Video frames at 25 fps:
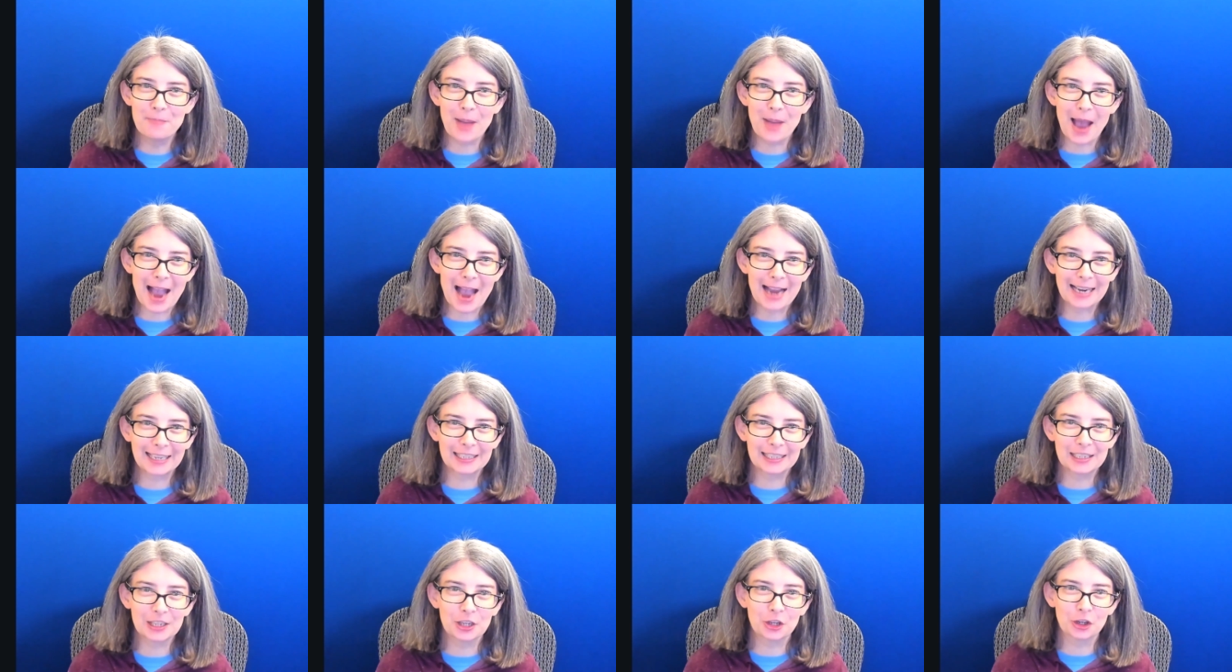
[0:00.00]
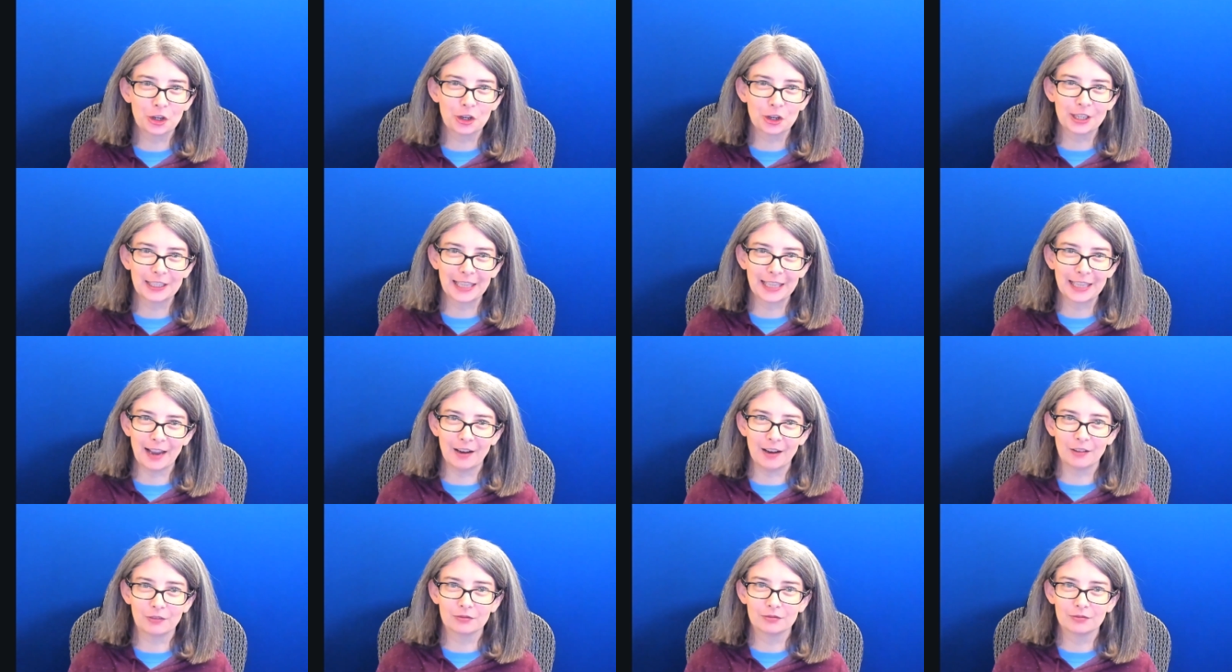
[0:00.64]
back into your
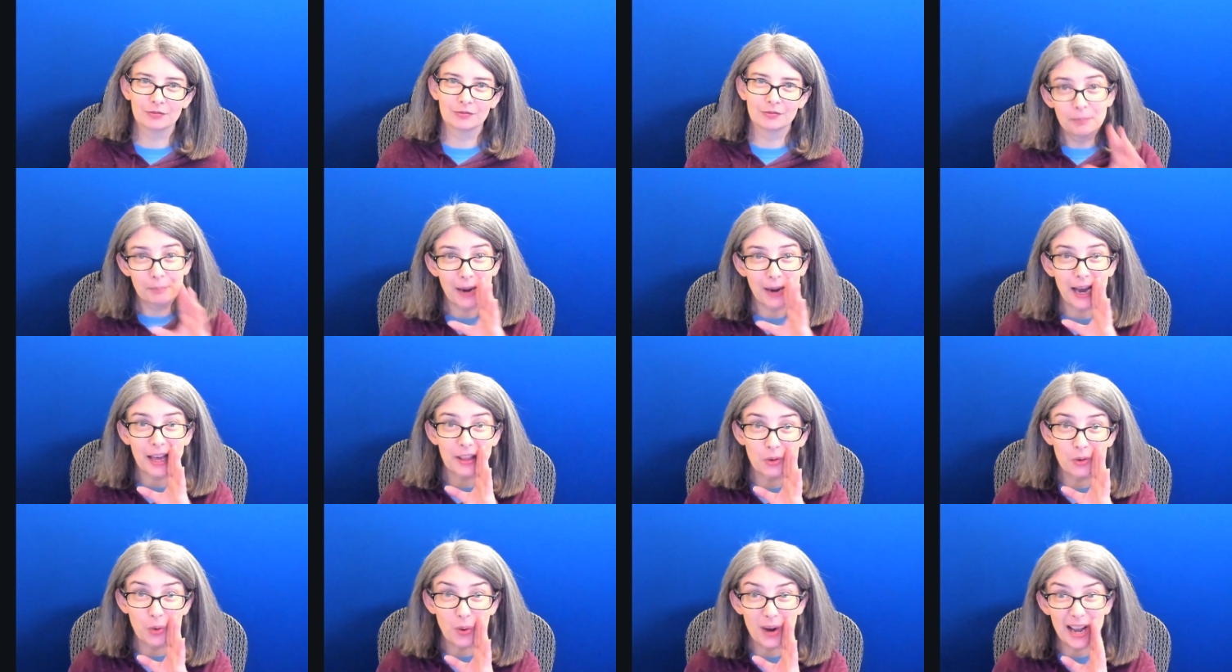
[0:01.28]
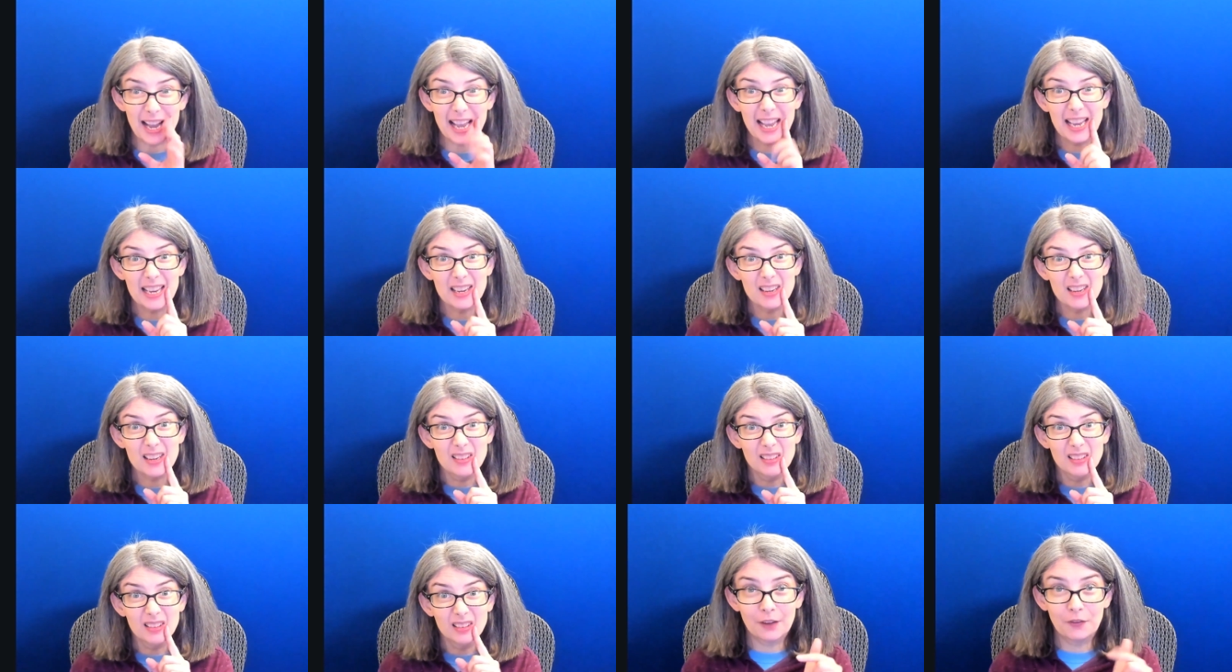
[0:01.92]
account. By the way,
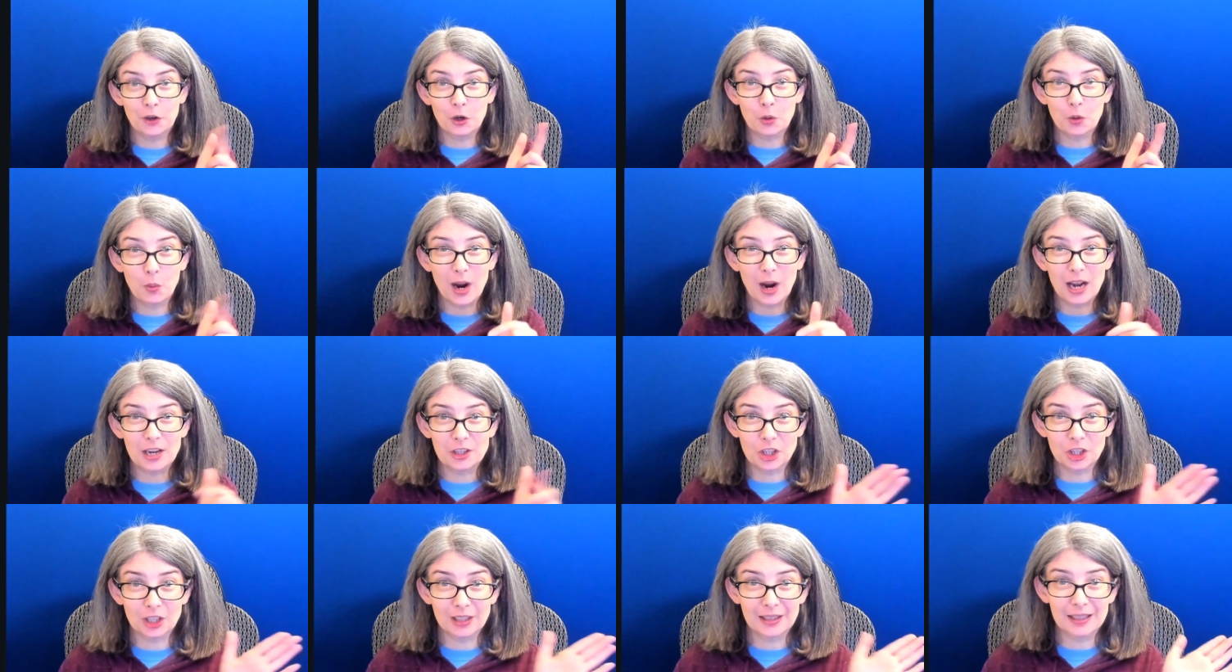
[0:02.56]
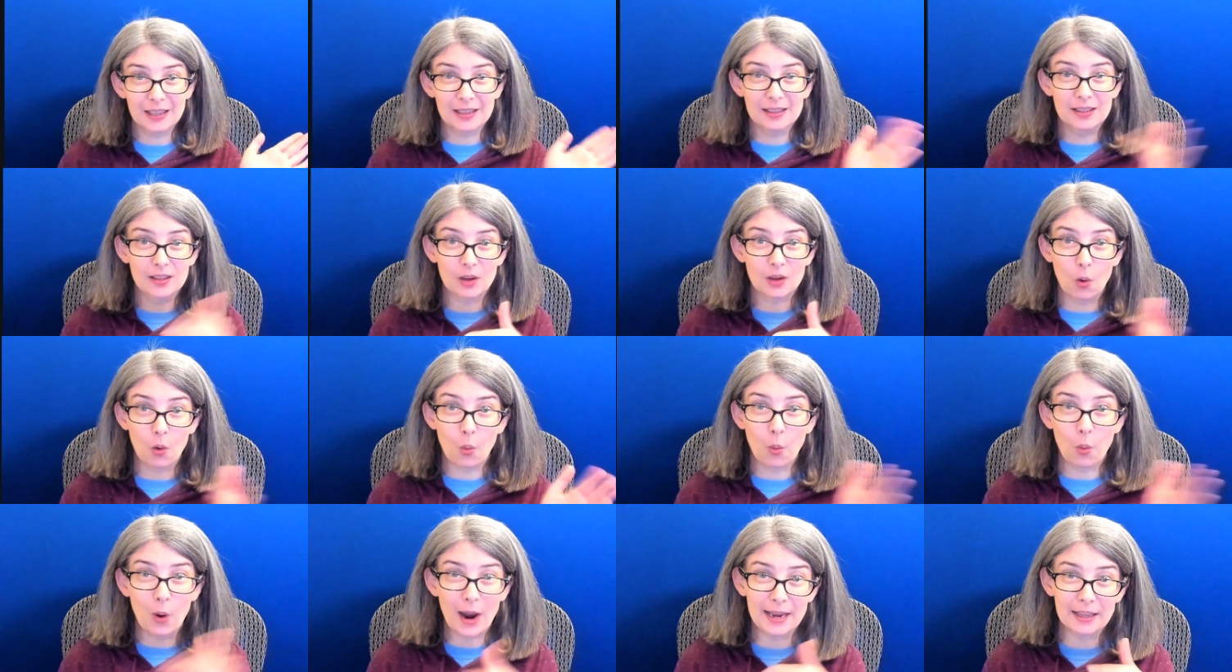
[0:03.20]
if you're watching this
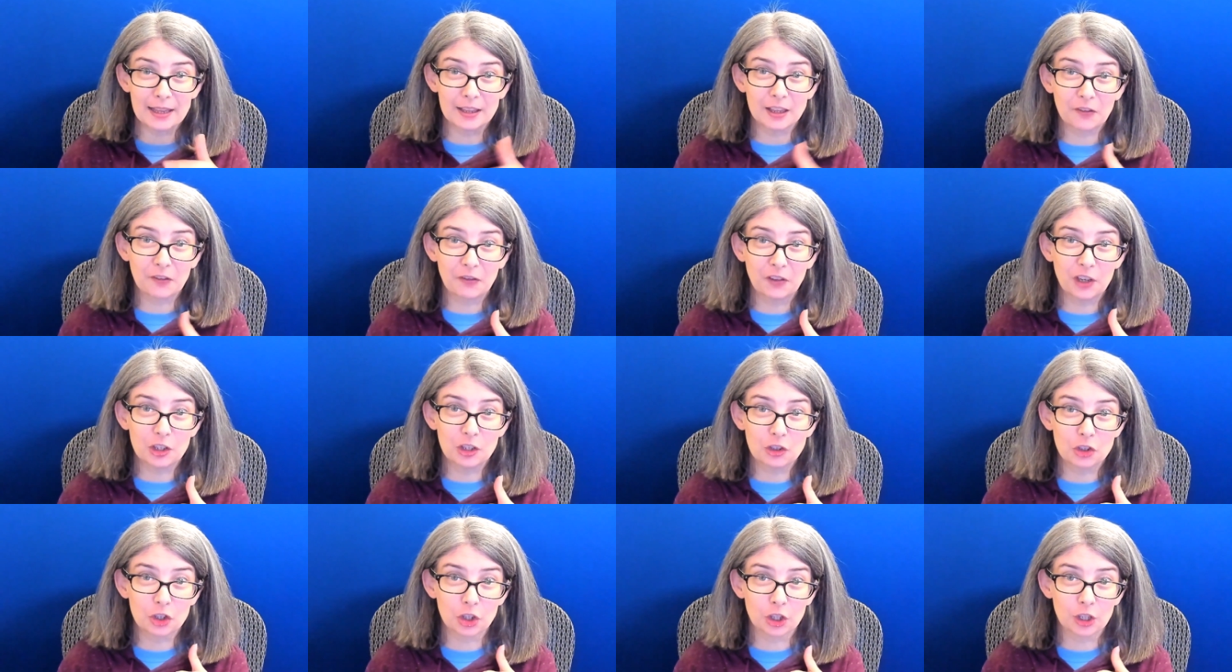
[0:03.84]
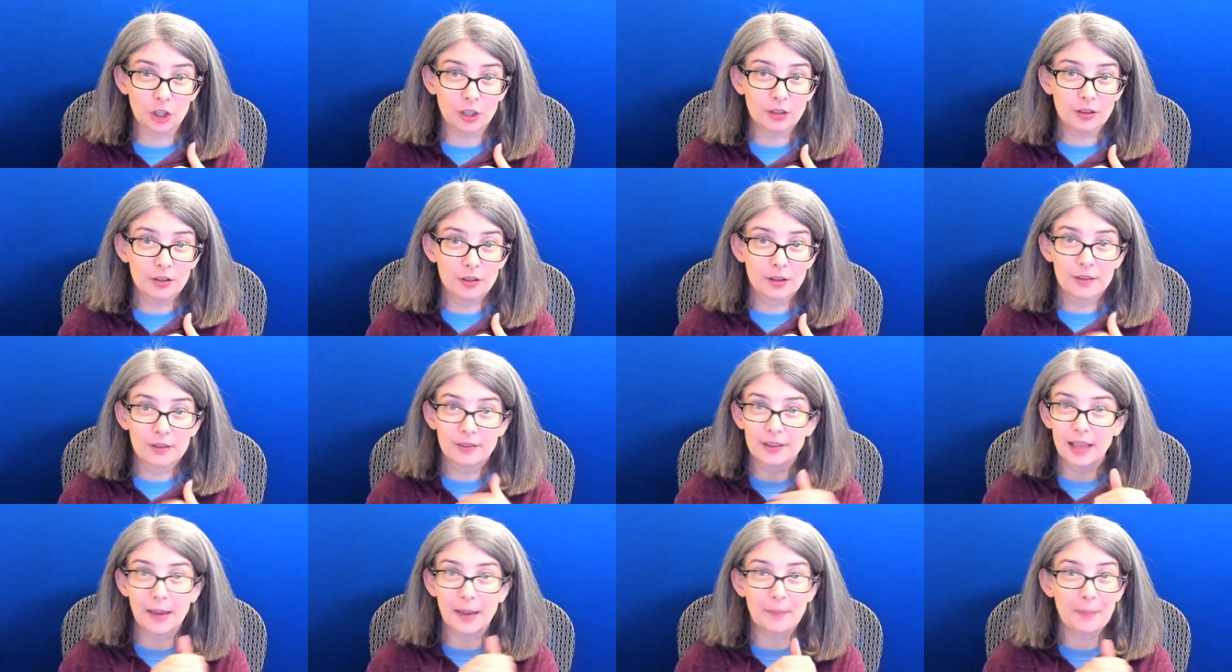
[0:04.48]
way in the future,
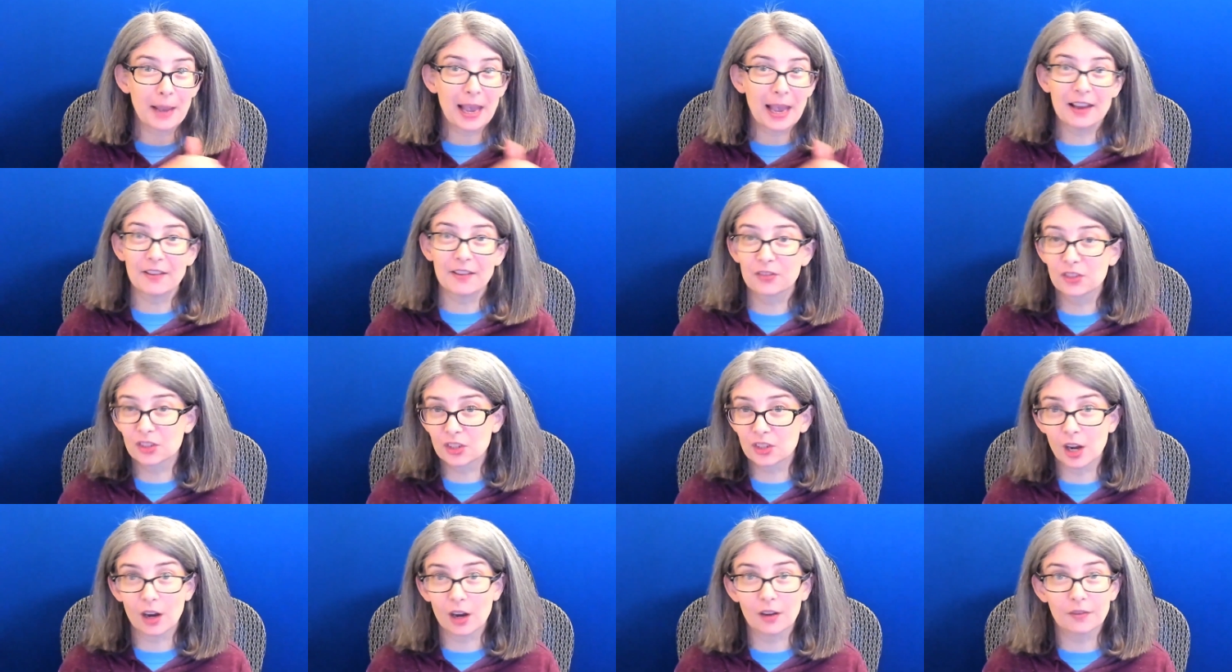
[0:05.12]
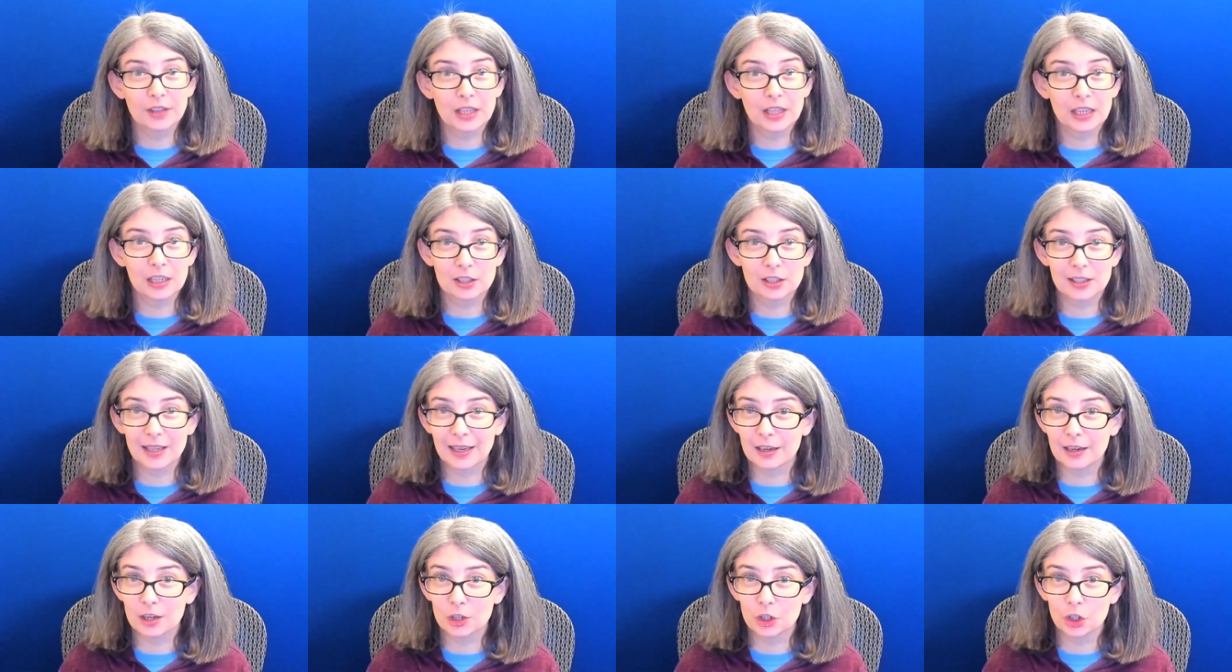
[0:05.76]
they may have solved
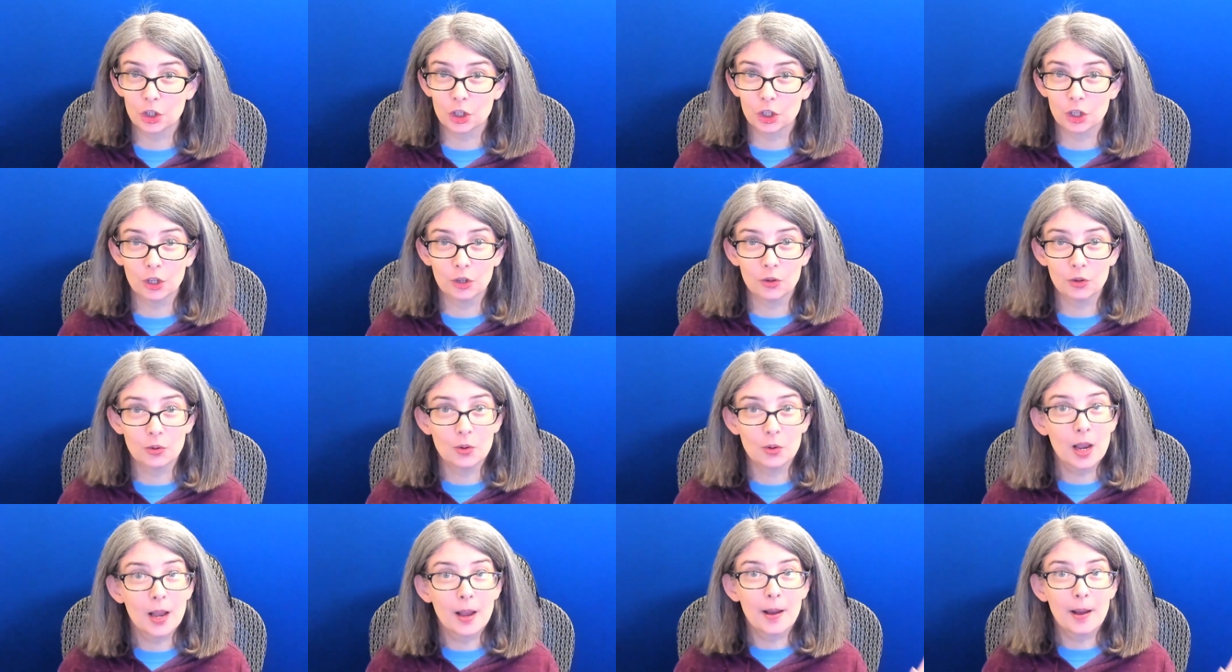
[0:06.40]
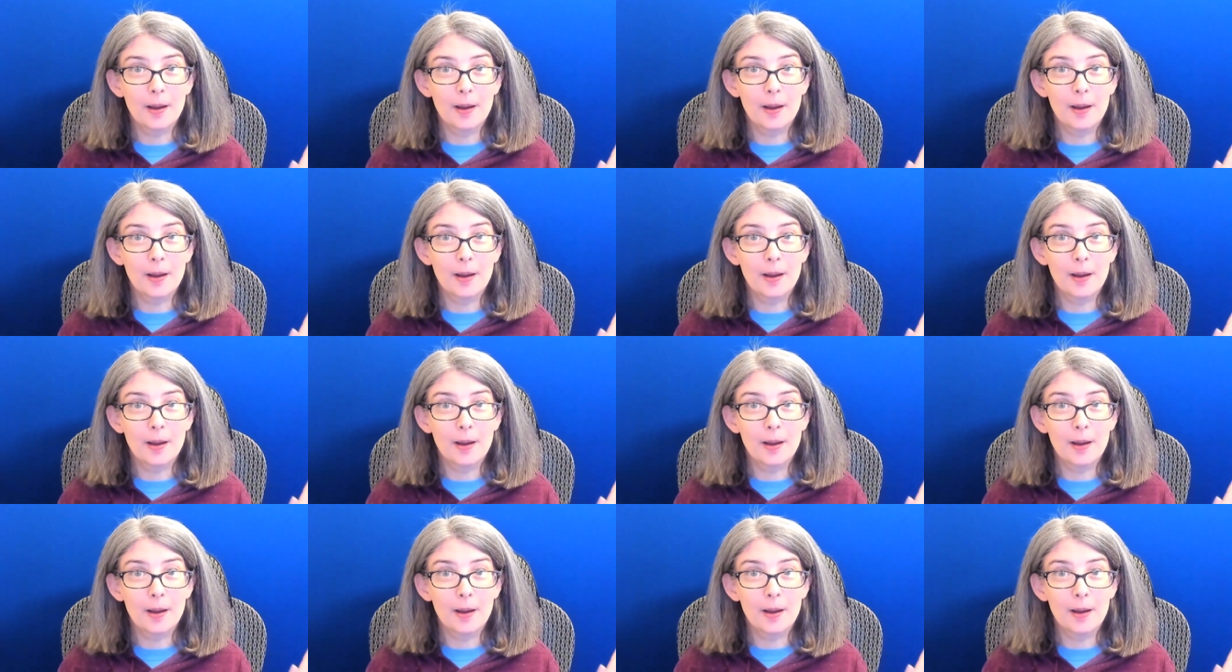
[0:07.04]
this issue